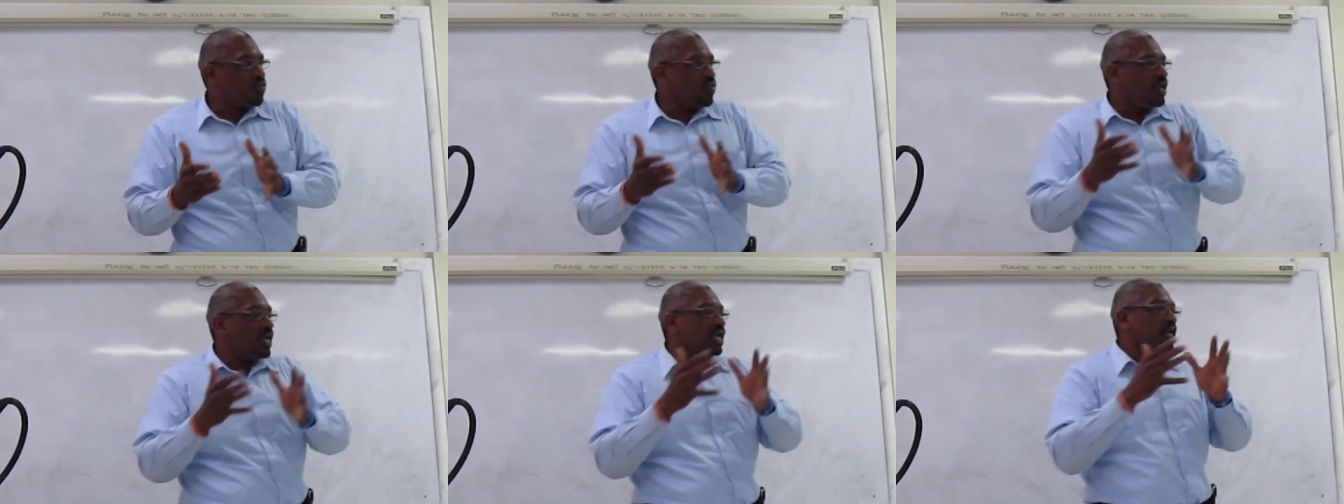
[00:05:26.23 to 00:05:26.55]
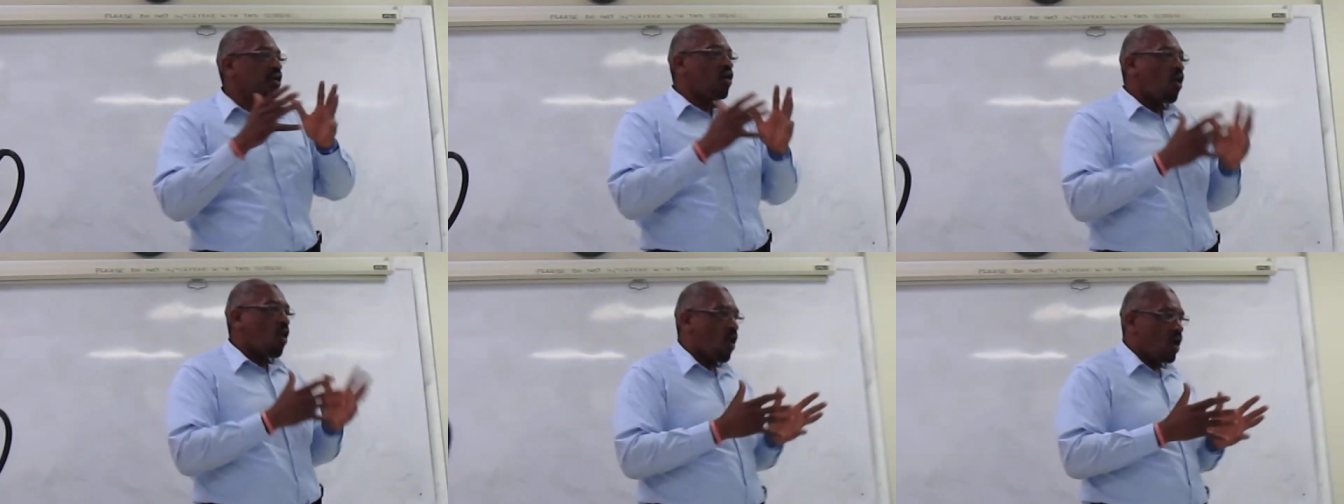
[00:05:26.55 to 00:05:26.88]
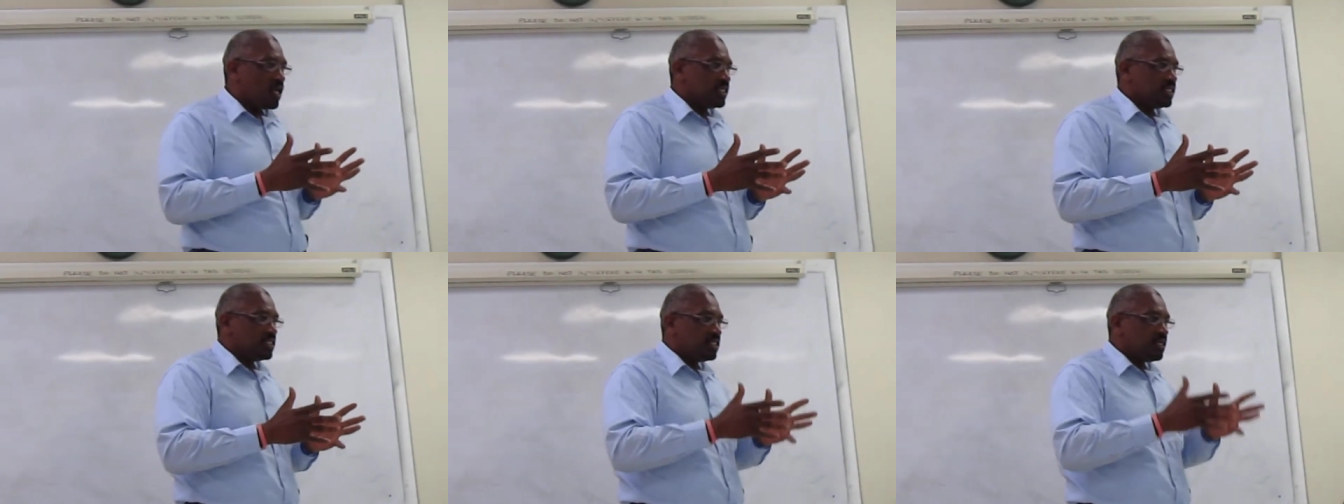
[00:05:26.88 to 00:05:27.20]
What are the
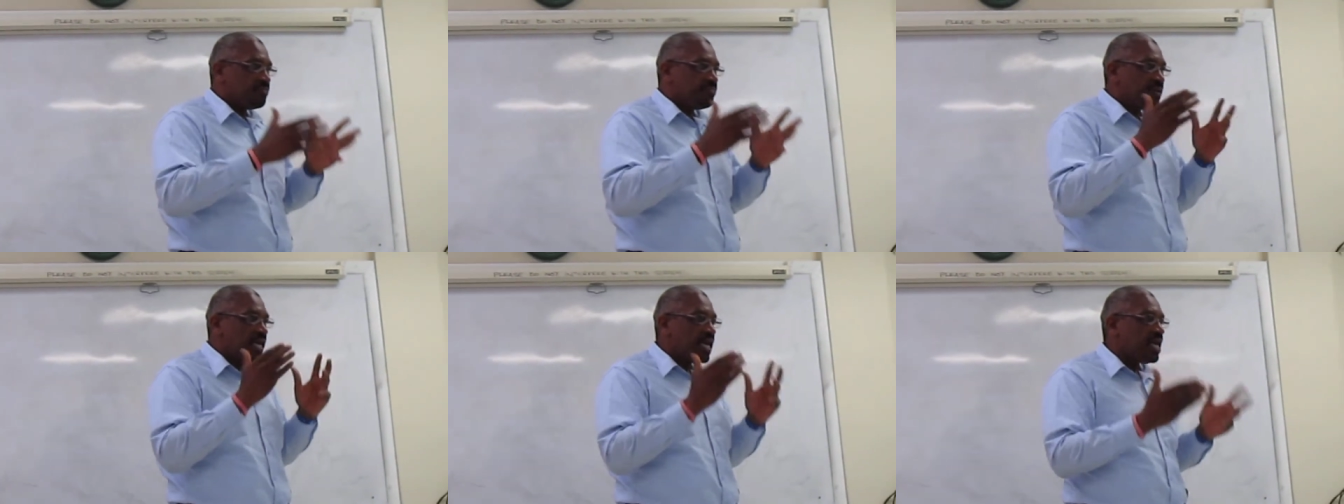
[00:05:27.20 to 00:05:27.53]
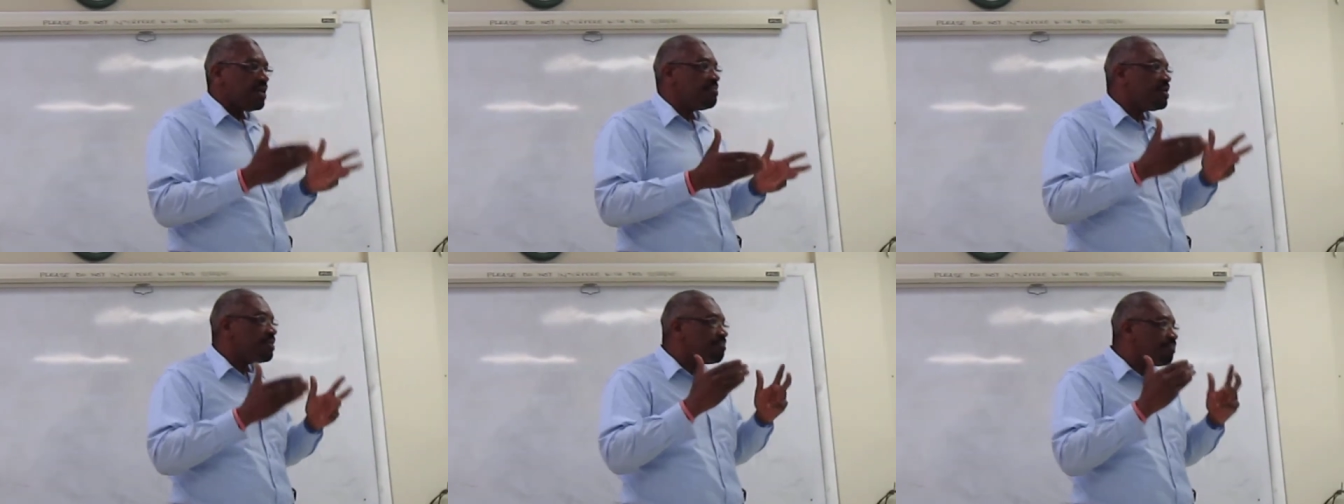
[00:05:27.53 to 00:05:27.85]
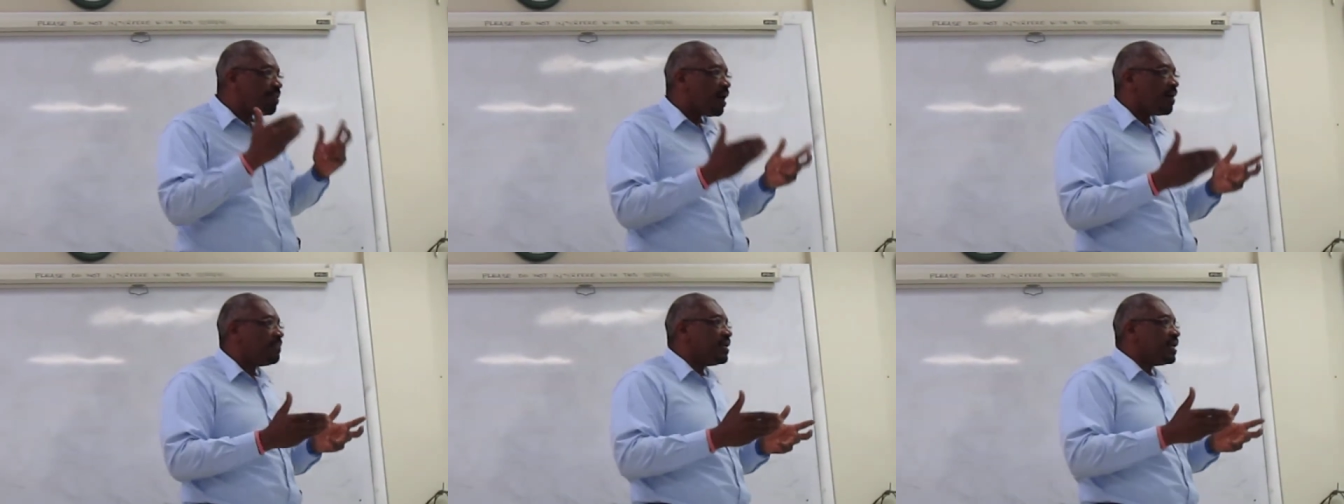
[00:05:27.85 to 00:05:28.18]
cons? The Bahamian
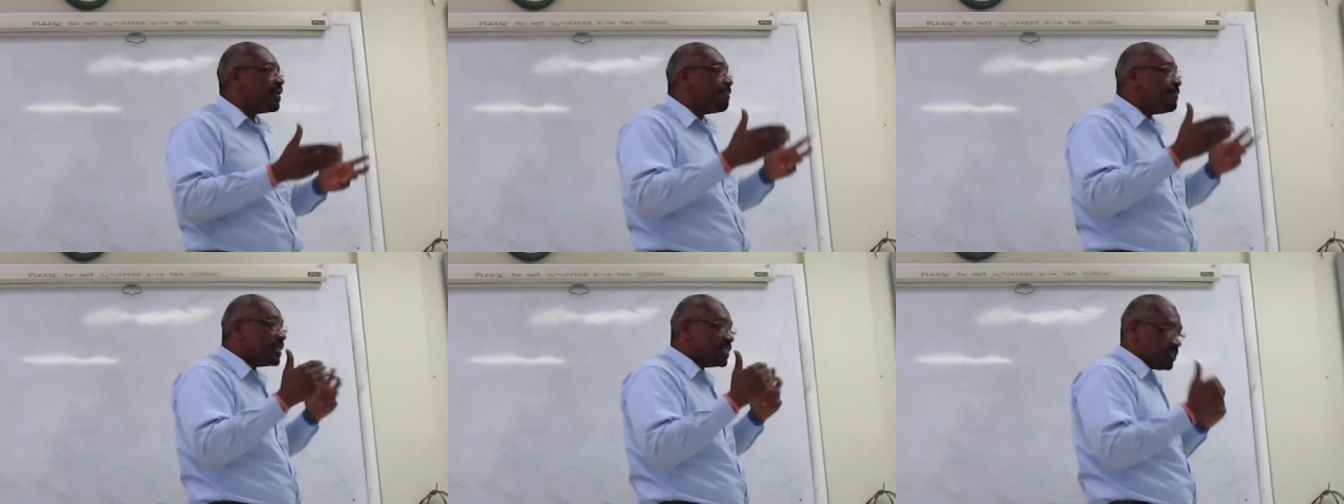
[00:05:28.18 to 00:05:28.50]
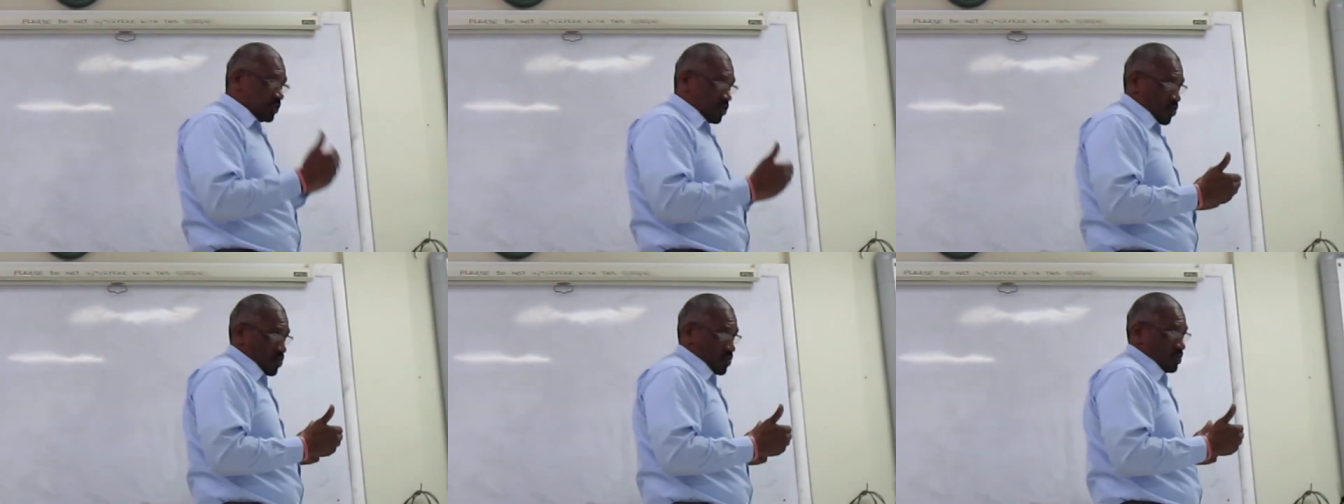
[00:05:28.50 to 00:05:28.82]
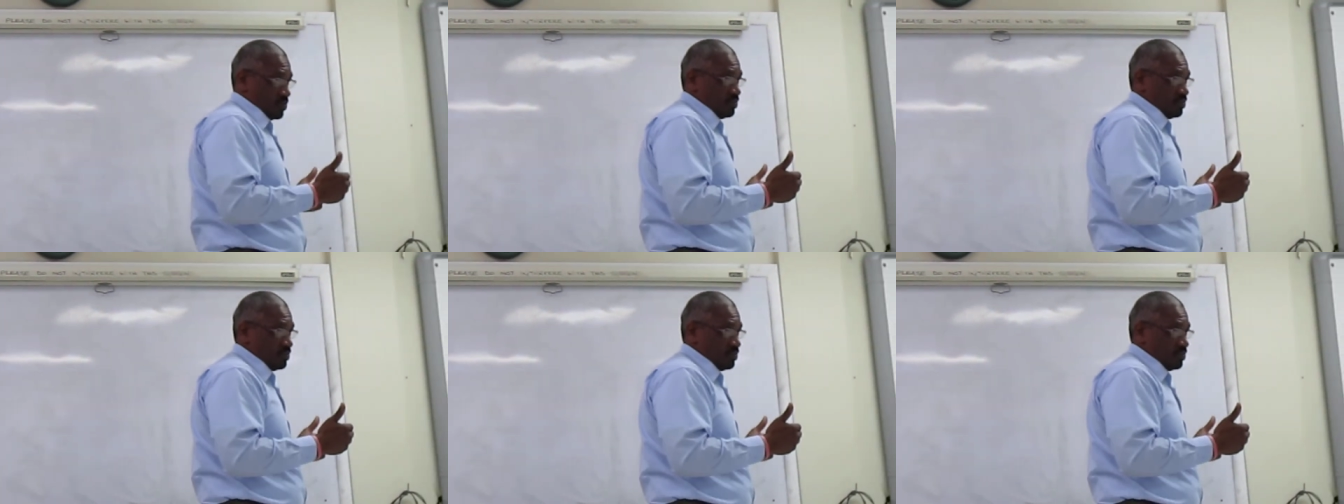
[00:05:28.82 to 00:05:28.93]
public must know.